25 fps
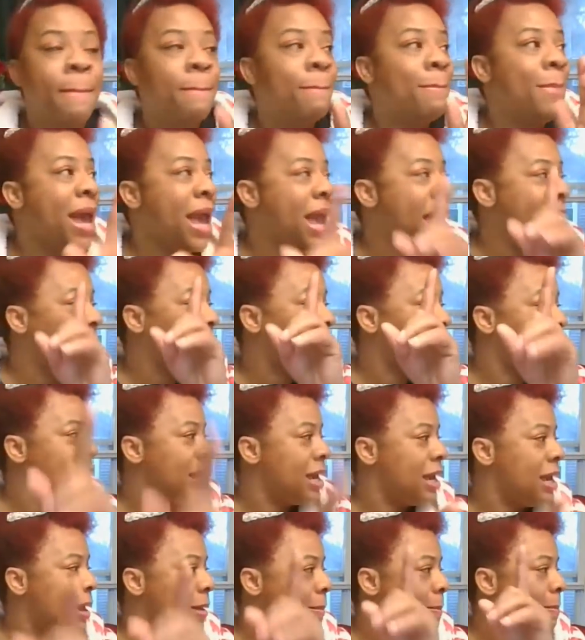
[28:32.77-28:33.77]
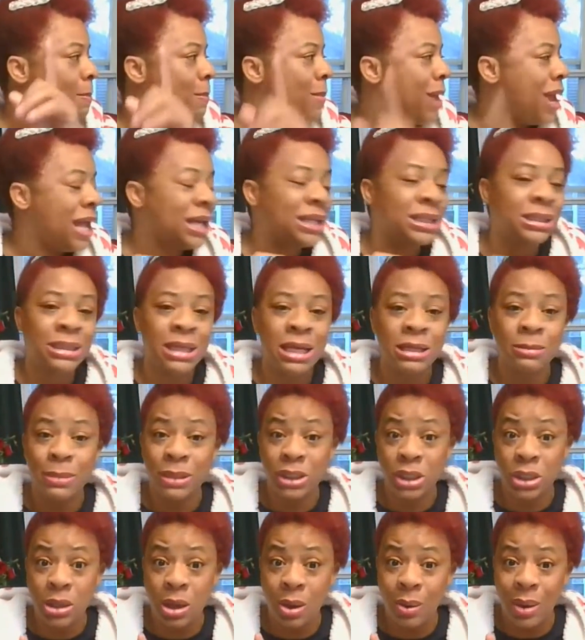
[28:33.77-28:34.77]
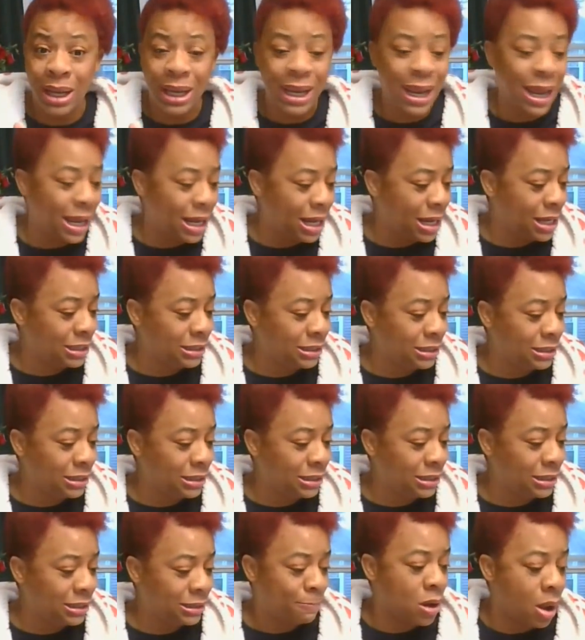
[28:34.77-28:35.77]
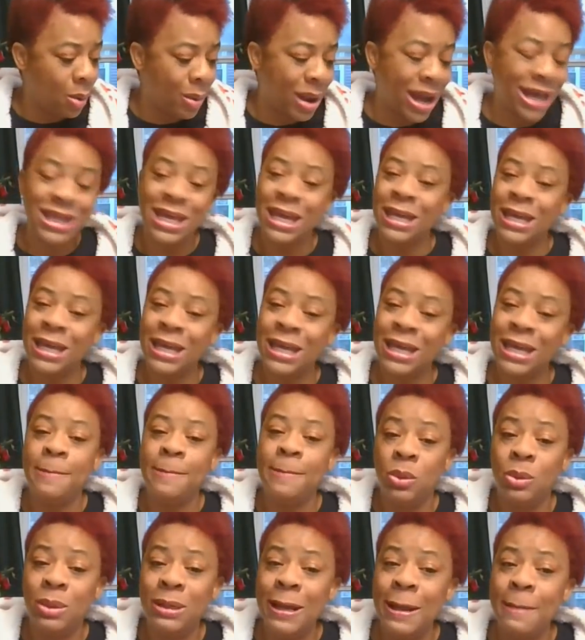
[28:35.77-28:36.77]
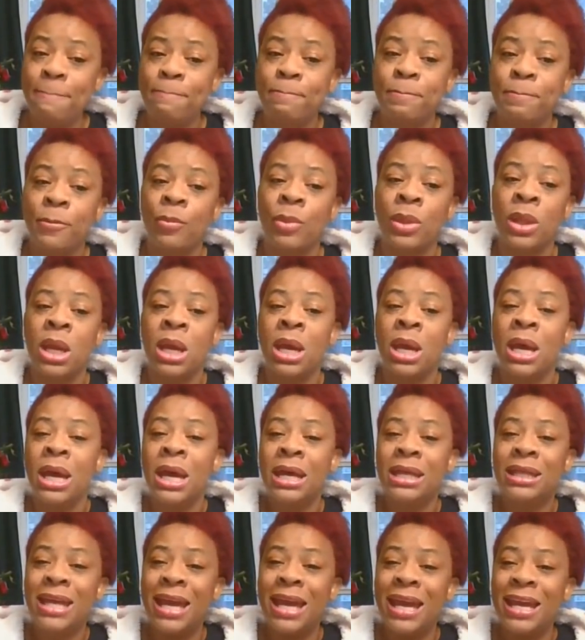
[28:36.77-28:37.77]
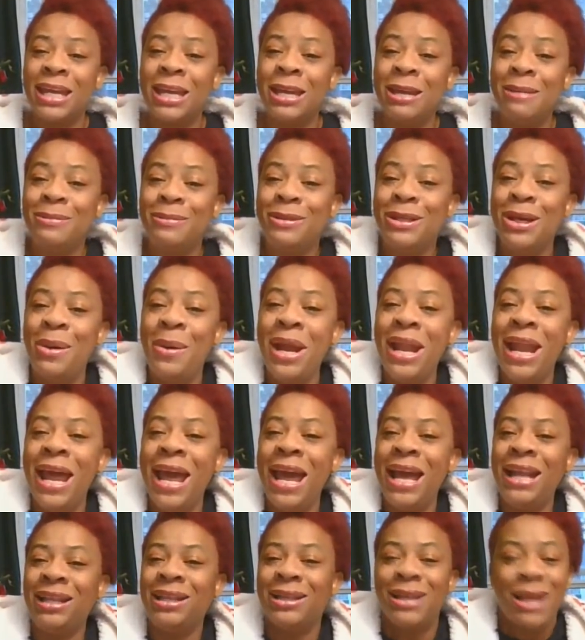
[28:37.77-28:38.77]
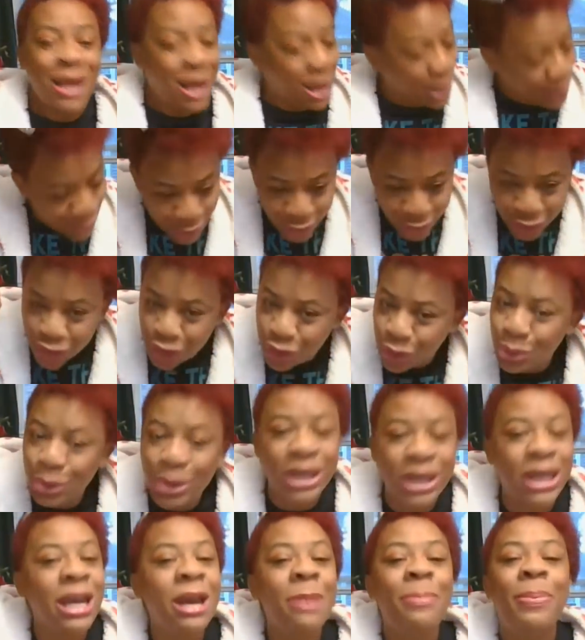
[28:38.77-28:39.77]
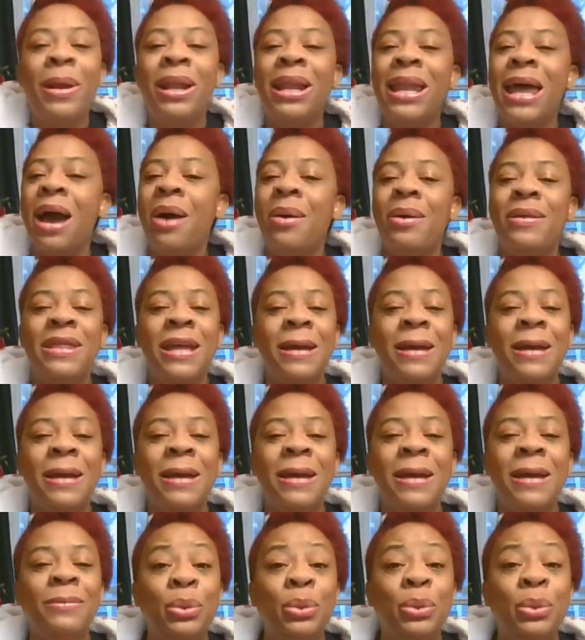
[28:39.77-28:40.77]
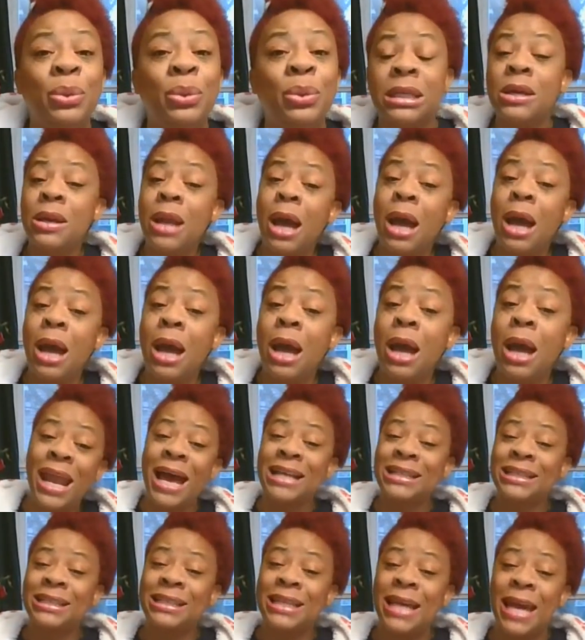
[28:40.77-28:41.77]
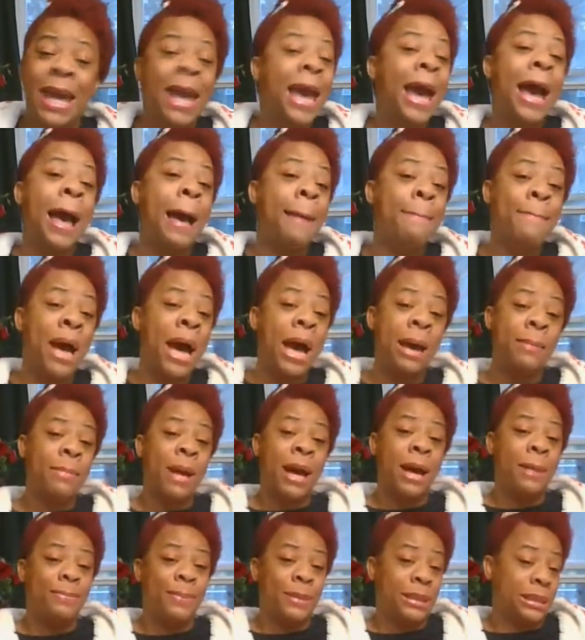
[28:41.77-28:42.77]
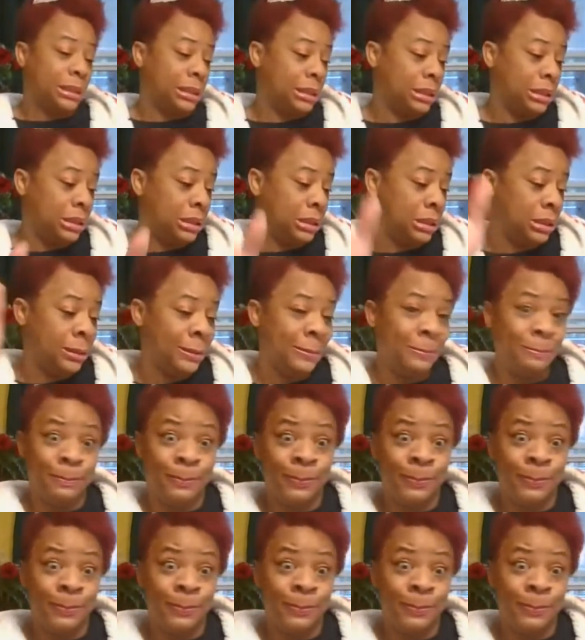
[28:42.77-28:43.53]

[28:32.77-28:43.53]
Make it make sense. But you know what, ladies? You know why they keep doing it? They keep doing it because you keep allowing them doing it. So you know what I say? I mind my business.